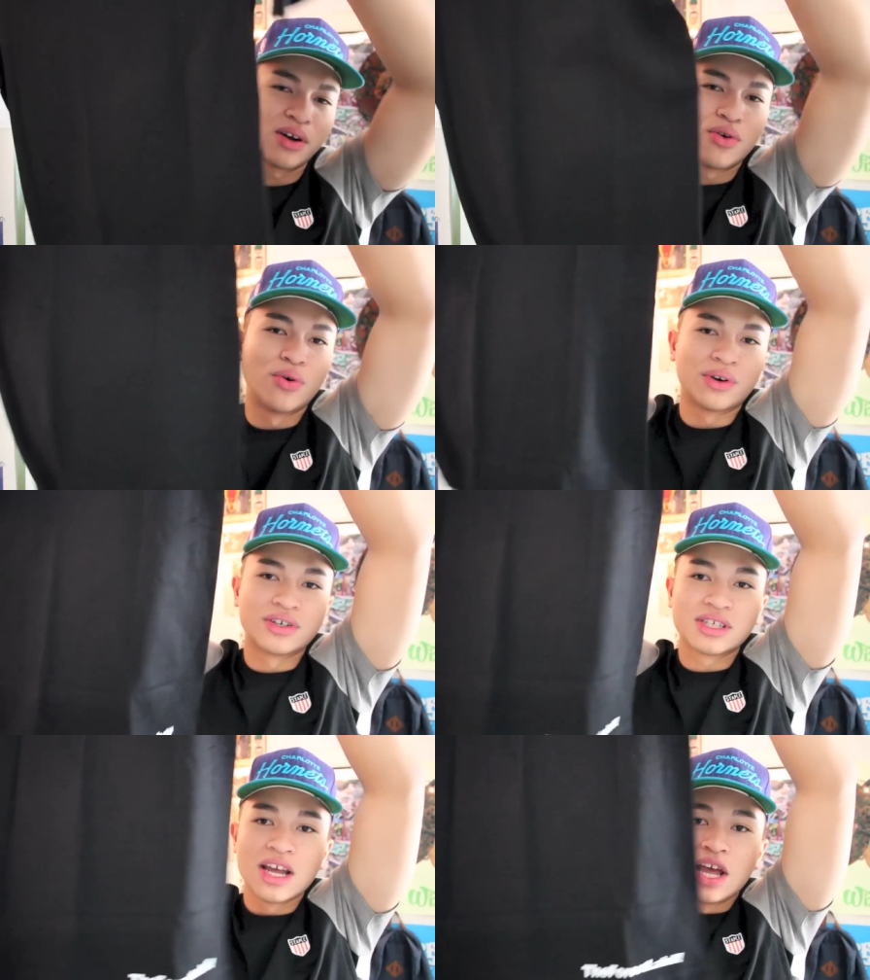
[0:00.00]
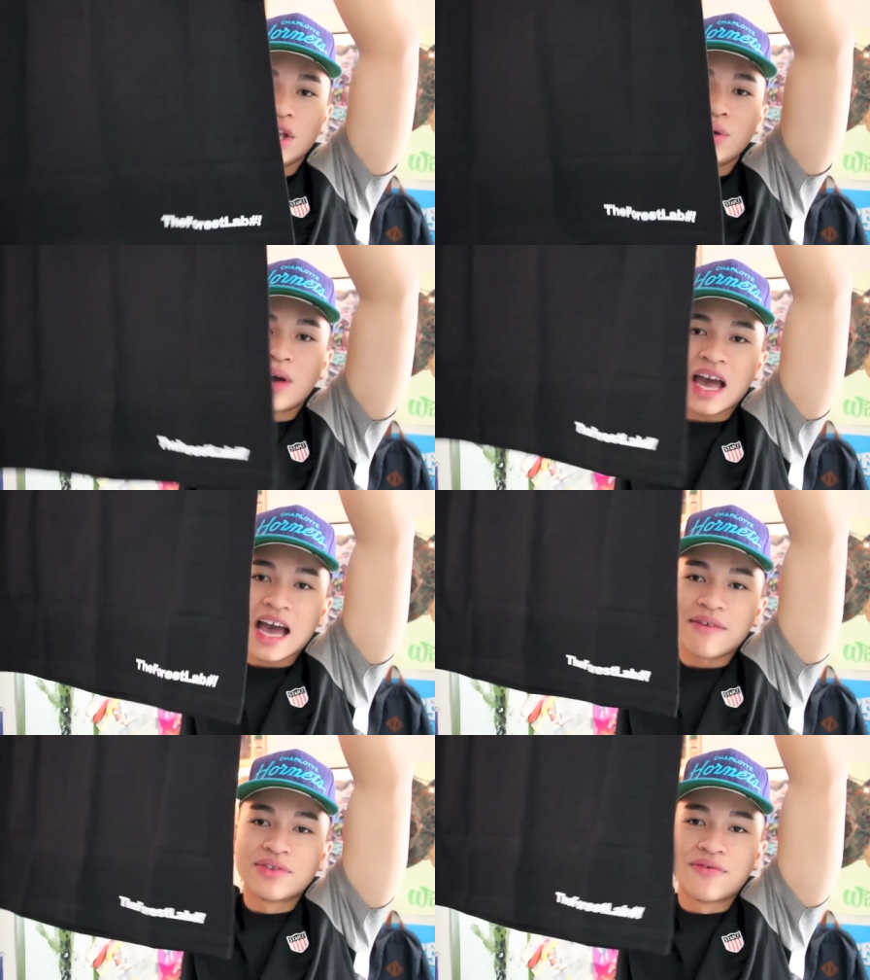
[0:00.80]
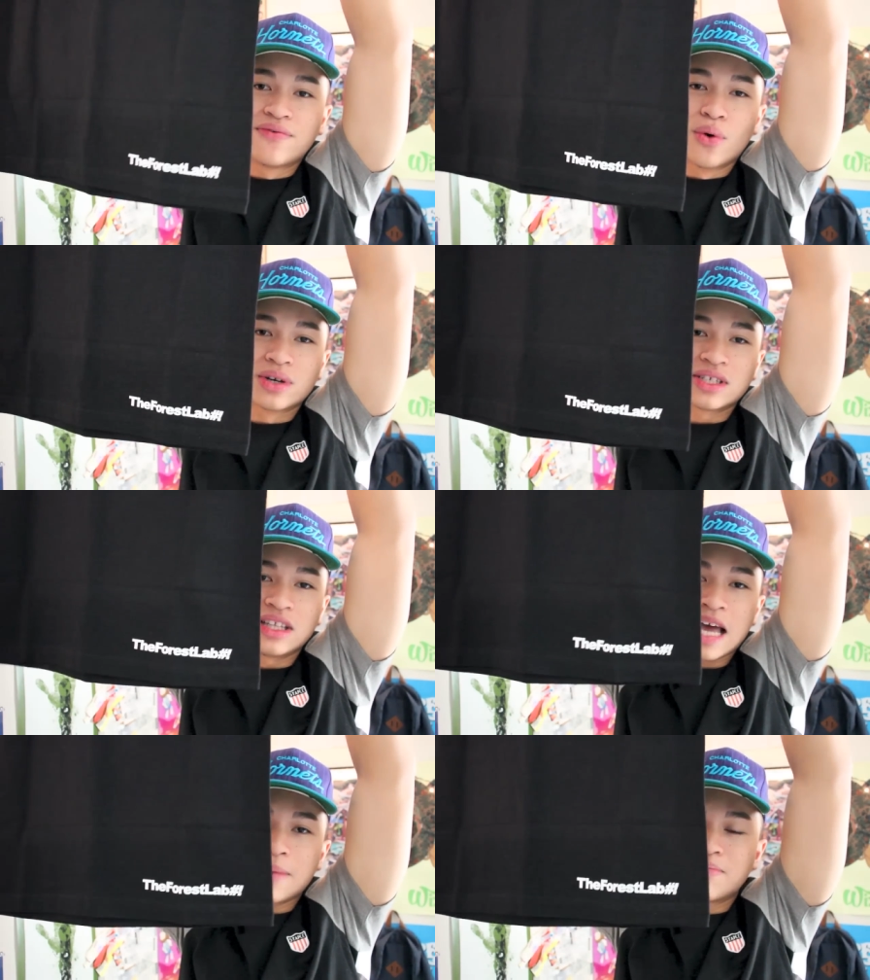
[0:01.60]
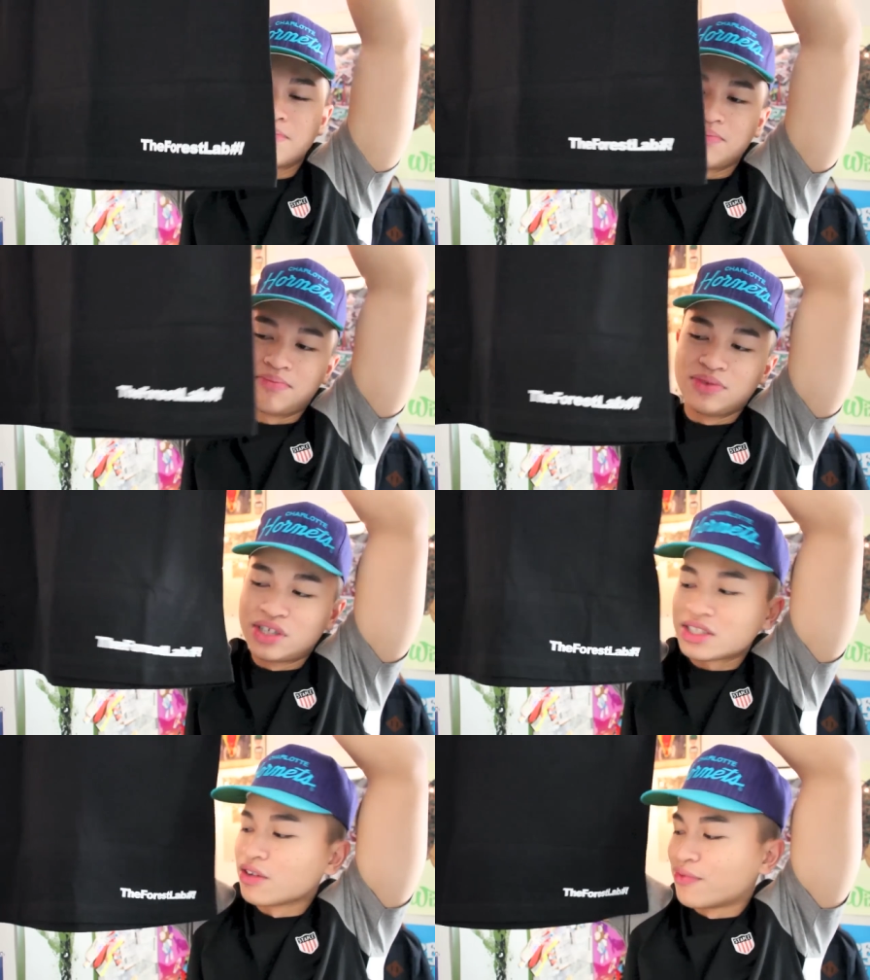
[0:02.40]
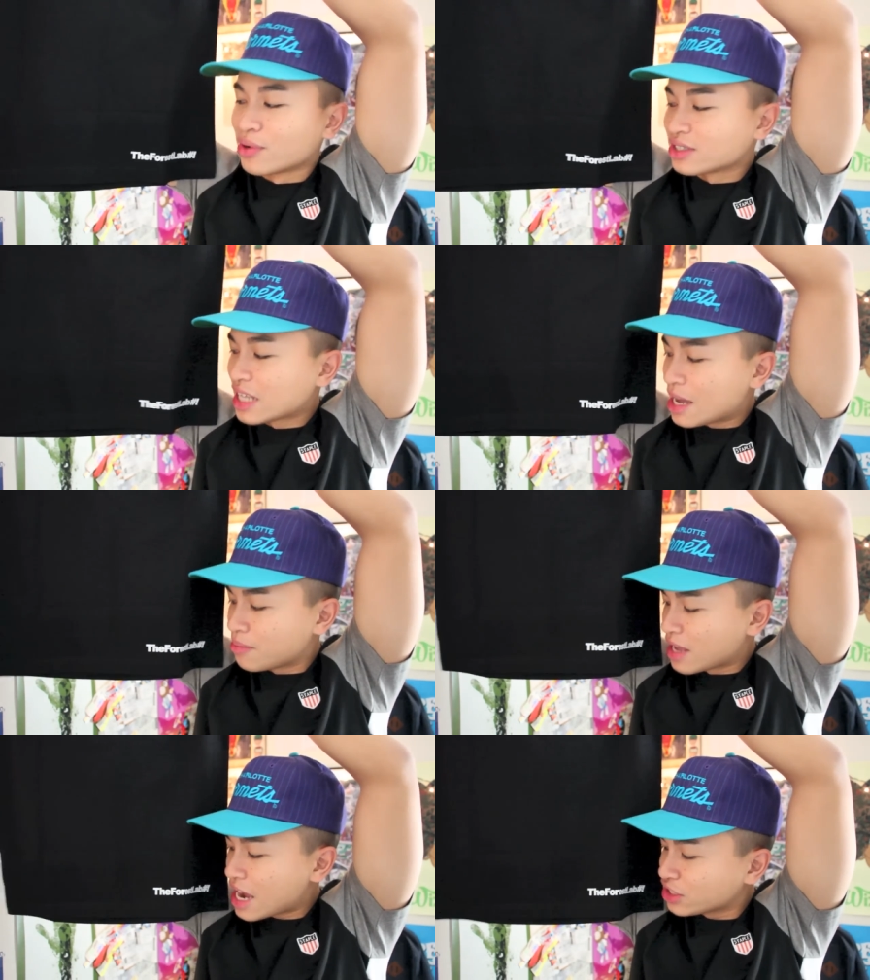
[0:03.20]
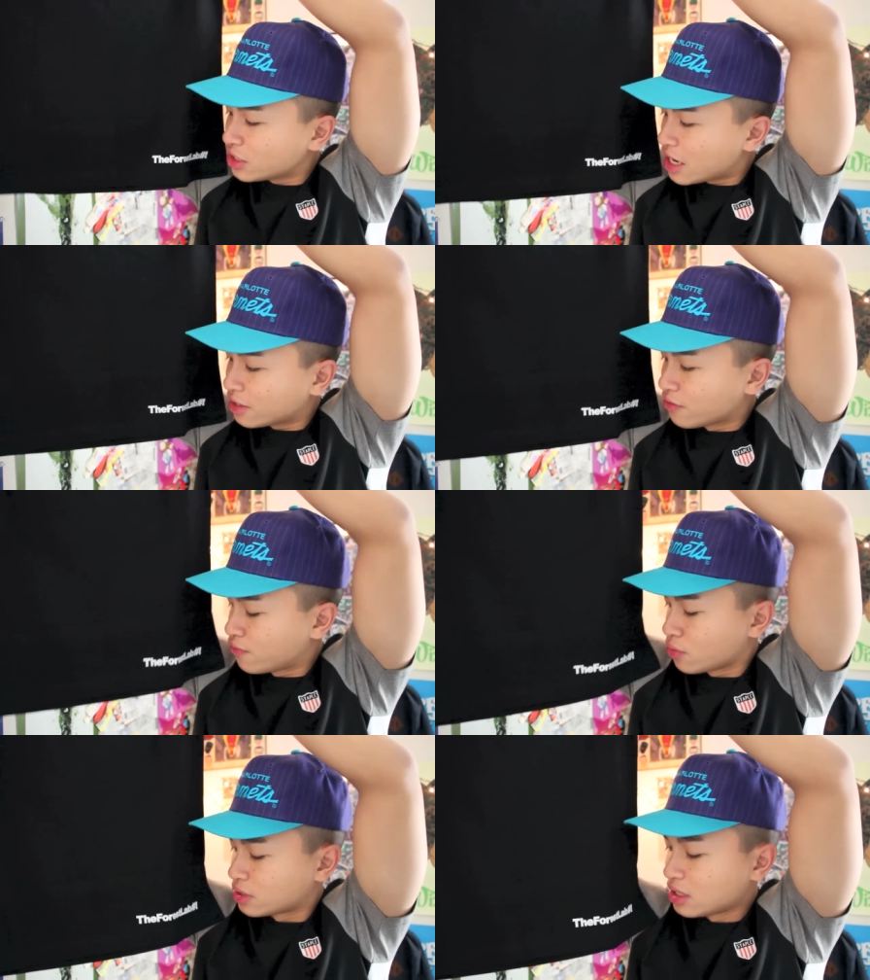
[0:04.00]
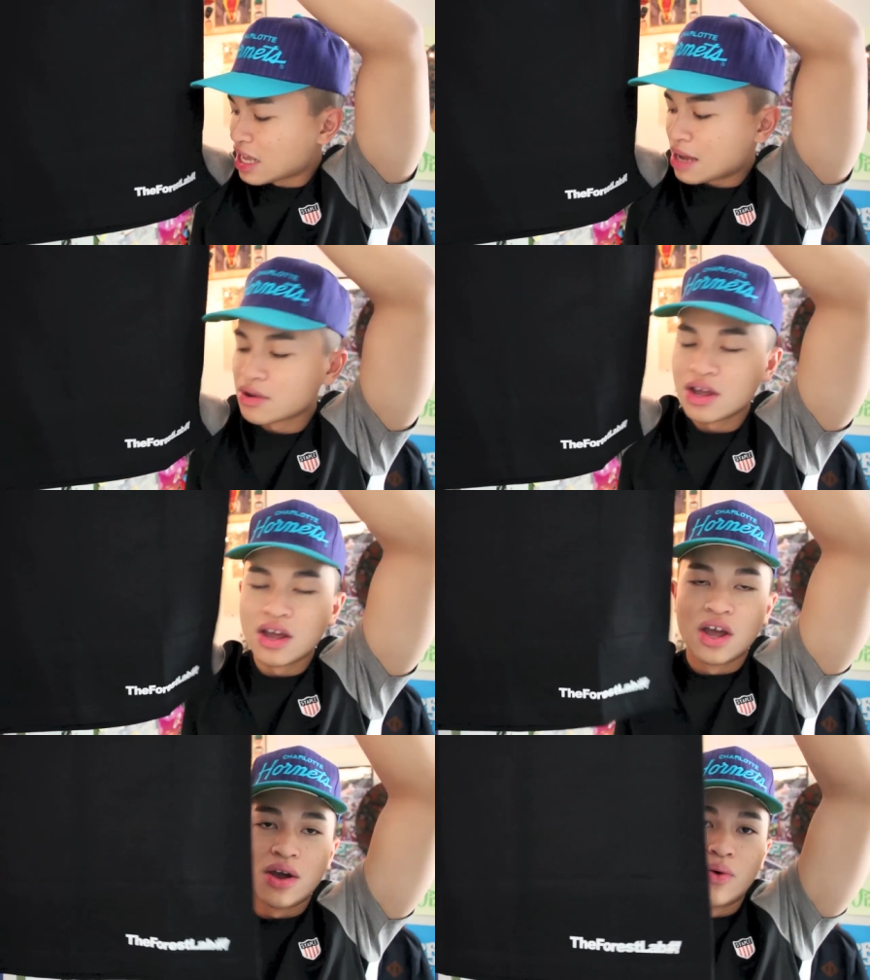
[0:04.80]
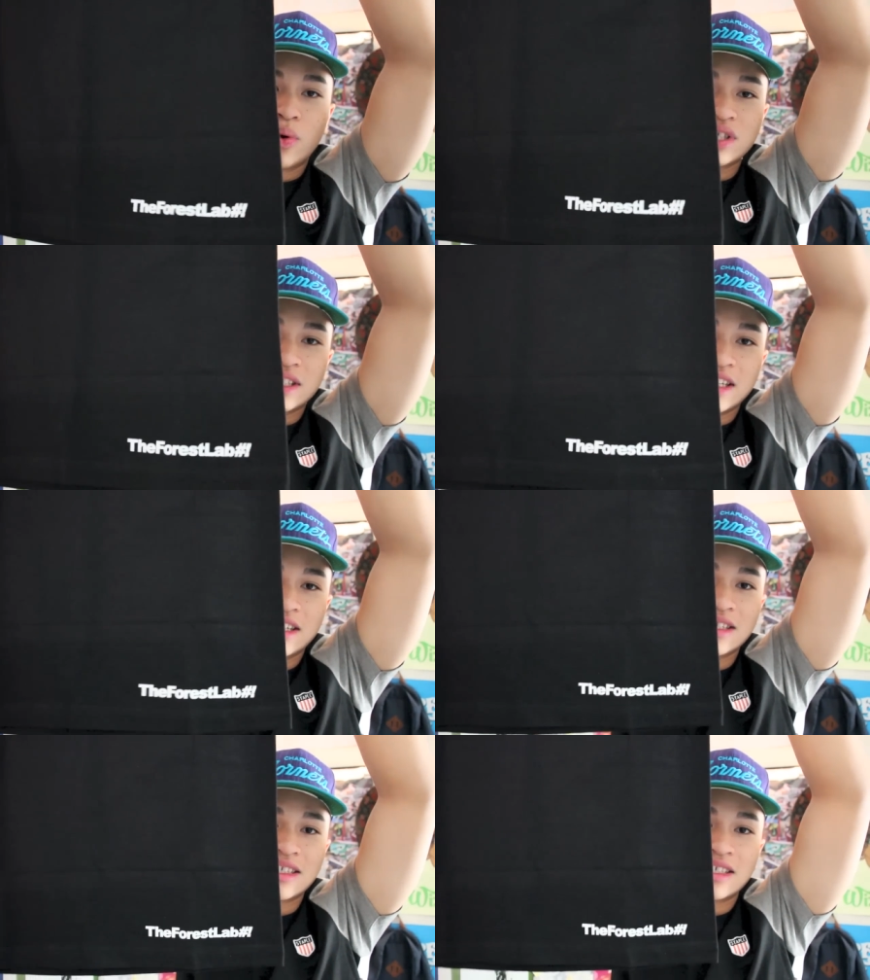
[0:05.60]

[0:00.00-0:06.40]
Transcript: corners, you have the Forest Lab, just the Forest Lab, hashtag the Forest Lab, which I think is